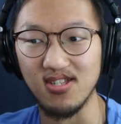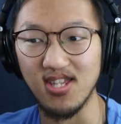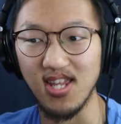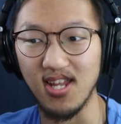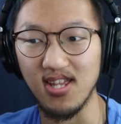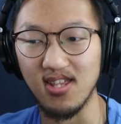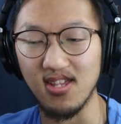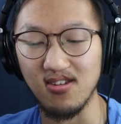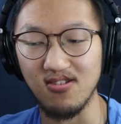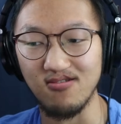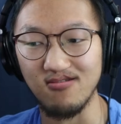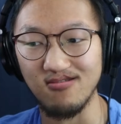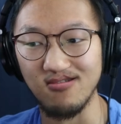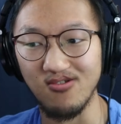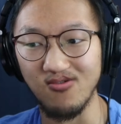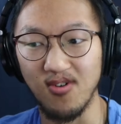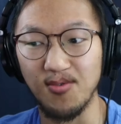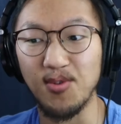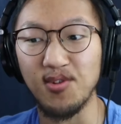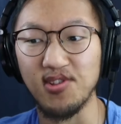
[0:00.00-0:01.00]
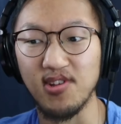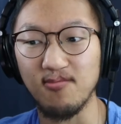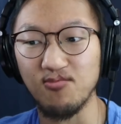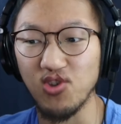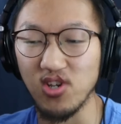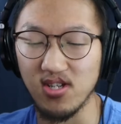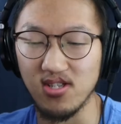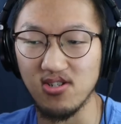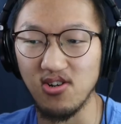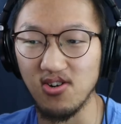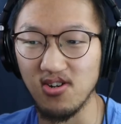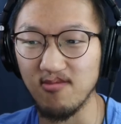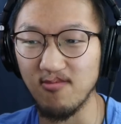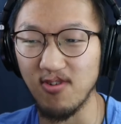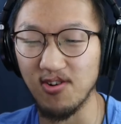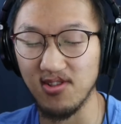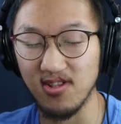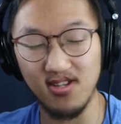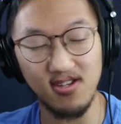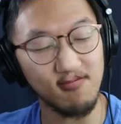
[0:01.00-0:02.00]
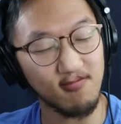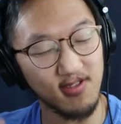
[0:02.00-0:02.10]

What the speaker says: dancing around the subject and talking about